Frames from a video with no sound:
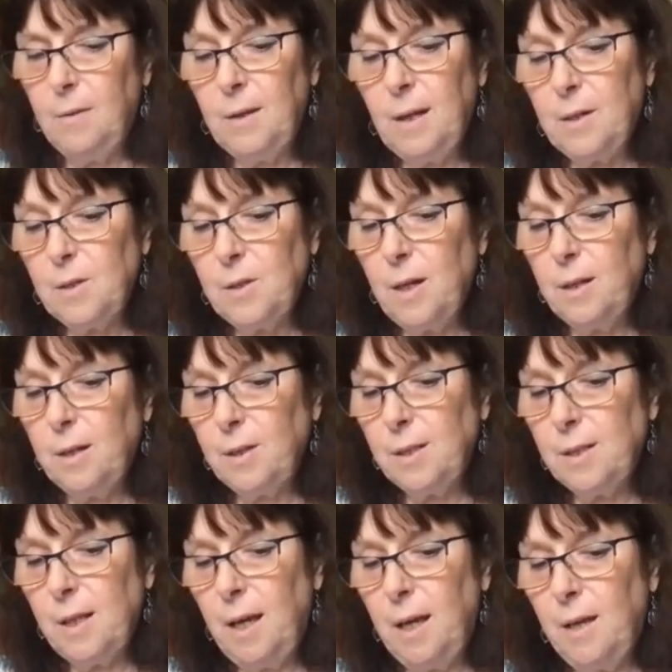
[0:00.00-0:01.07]
That is not to
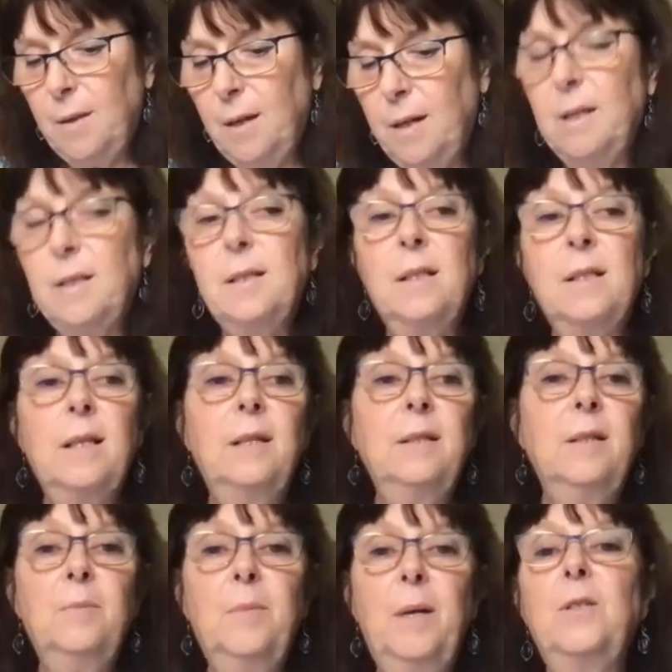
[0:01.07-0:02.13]
say that as
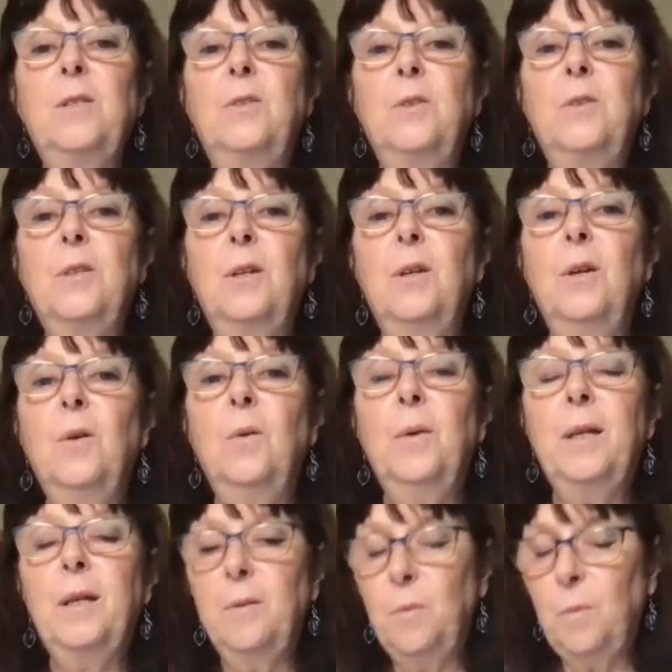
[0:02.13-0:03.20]
ascended masters,
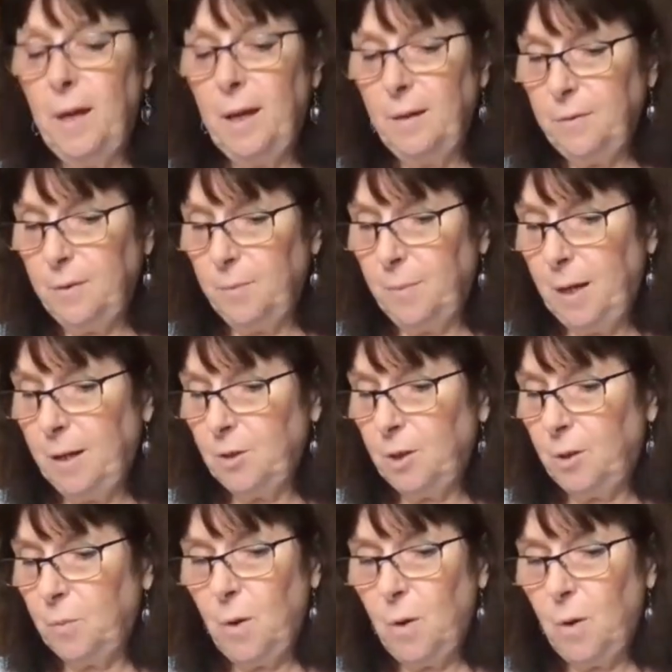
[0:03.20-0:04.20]
we can wave a magic